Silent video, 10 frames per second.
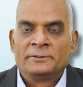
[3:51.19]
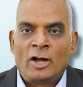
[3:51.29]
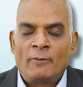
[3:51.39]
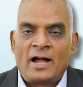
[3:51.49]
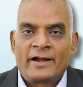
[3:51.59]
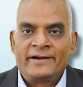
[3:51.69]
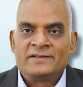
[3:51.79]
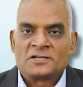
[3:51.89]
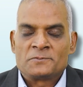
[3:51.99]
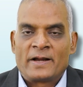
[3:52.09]
Now market
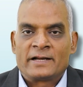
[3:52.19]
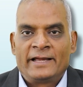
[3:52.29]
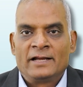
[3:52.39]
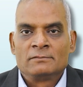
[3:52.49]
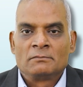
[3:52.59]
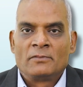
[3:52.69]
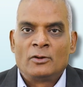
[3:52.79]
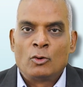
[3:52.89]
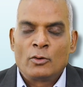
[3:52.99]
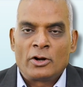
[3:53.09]
is expecting
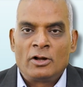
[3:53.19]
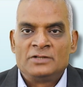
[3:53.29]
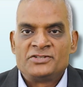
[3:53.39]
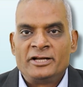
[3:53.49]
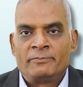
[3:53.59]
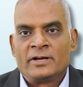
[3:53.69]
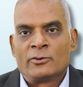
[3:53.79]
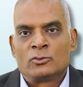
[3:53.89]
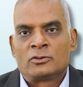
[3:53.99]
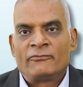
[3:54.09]
overall GDP
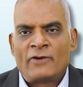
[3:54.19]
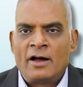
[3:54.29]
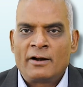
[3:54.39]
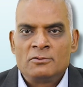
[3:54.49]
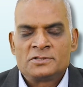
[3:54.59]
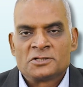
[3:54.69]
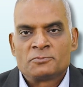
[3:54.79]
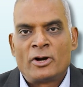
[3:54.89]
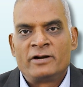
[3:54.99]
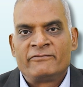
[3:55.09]
growth of around
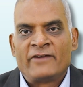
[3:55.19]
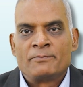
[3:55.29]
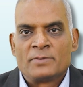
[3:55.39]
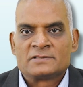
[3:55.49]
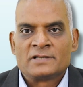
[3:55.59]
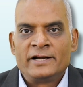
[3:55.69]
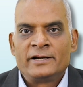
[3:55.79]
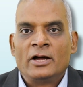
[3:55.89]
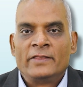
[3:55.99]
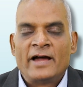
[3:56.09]

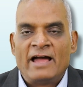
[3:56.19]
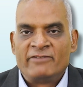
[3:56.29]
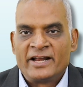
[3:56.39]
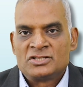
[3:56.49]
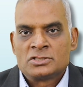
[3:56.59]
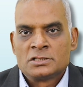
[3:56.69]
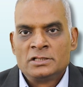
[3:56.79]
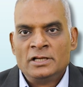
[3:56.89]
6.5% on the average